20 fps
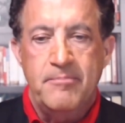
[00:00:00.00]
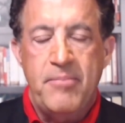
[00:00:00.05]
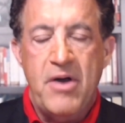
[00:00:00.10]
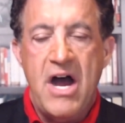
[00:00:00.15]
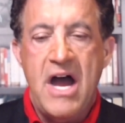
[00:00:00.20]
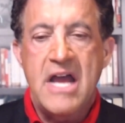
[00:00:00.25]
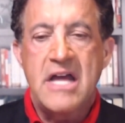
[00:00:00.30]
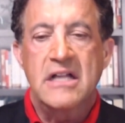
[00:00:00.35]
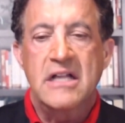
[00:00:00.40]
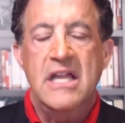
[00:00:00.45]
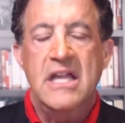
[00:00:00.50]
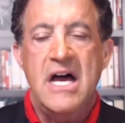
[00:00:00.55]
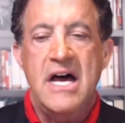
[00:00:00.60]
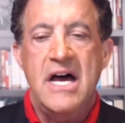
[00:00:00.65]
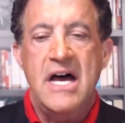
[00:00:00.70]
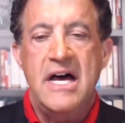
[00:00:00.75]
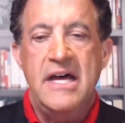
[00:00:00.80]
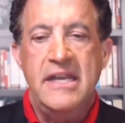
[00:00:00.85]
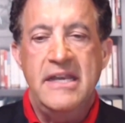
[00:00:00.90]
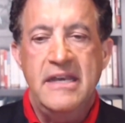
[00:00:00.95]
pile
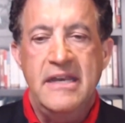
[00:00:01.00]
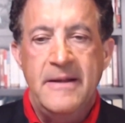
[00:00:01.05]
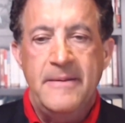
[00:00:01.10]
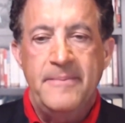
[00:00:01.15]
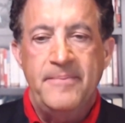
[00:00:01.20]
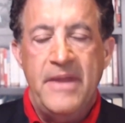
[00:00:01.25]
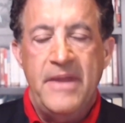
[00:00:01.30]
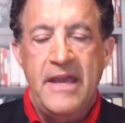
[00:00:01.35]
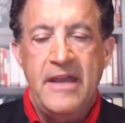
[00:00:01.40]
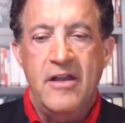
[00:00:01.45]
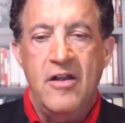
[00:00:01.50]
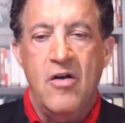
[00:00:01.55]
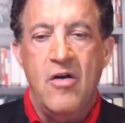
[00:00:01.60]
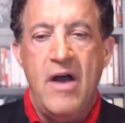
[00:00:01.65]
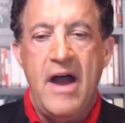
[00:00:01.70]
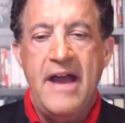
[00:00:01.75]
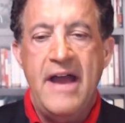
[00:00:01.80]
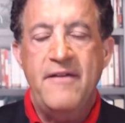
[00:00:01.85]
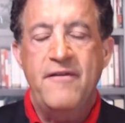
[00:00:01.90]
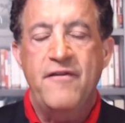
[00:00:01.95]
on and
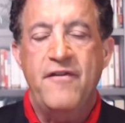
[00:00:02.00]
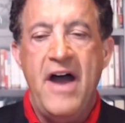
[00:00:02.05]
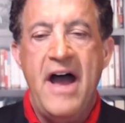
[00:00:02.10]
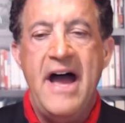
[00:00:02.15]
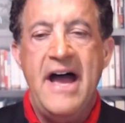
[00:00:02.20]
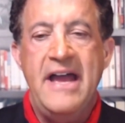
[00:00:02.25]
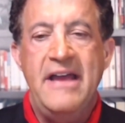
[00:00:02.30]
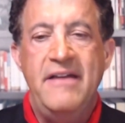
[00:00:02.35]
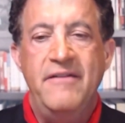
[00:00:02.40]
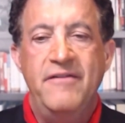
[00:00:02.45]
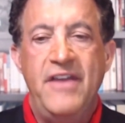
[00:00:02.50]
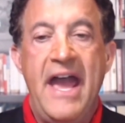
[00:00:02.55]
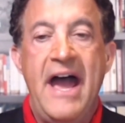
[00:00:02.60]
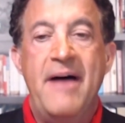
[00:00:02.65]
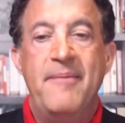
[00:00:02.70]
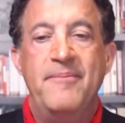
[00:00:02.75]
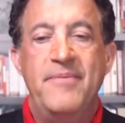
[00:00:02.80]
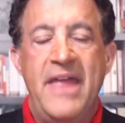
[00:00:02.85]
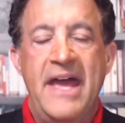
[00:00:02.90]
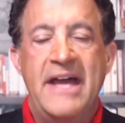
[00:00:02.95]
go, high five,
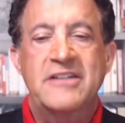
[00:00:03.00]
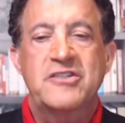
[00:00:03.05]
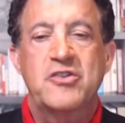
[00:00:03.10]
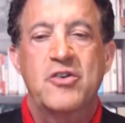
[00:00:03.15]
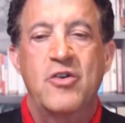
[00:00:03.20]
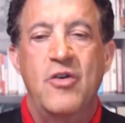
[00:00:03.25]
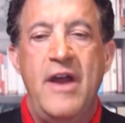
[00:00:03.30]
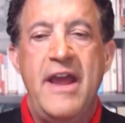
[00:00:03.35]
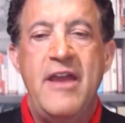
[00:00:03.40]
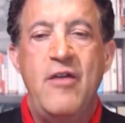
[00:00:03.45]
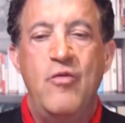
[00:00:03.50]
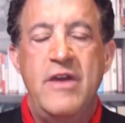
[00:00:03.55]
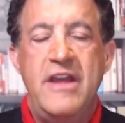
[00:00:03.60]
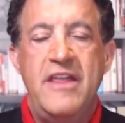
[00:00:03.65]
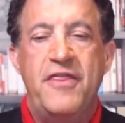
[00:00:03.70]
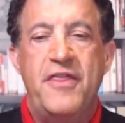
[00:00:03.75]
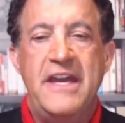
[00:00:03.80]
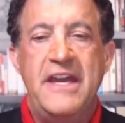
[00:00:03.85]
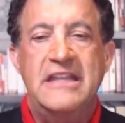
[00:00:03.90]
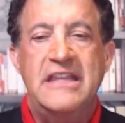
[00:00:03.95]
yeah, that's great,
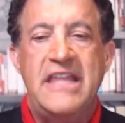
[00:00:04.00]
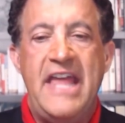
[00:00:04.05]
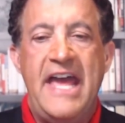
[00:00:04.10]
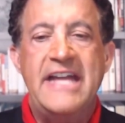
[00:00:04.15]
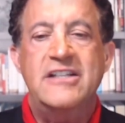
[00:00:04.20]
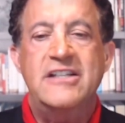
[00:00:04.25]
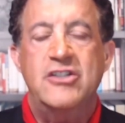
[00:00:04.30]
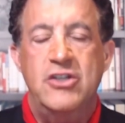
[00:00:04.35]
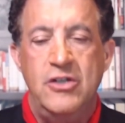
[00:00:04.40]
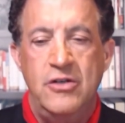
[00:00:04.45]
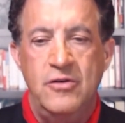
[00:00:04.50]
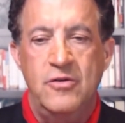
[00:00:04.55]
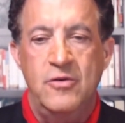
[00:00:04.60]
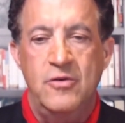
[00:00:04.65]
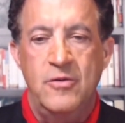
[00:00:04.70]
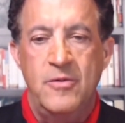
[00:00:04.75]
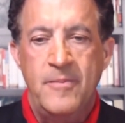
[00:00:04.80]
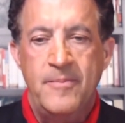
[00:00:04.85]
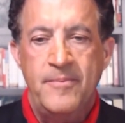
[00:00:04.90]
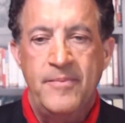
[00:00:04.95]
we think that
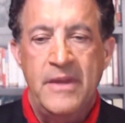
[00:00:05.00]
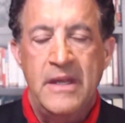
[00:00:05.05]
too.